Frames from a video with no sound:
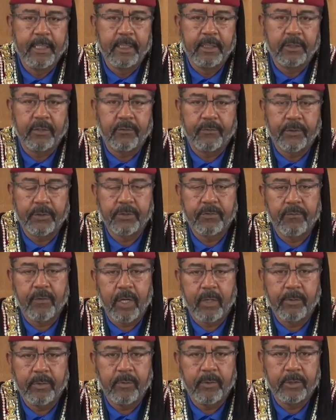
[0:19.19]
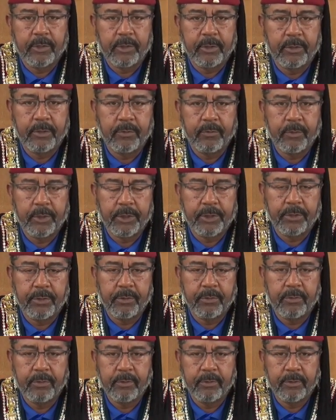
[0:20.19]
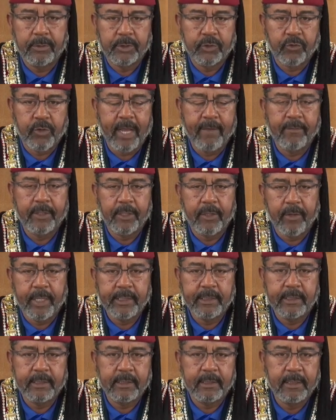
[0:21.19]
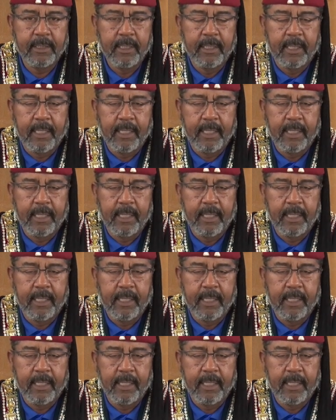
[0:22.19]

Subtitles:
So first of all, we want to wish you traveling graces,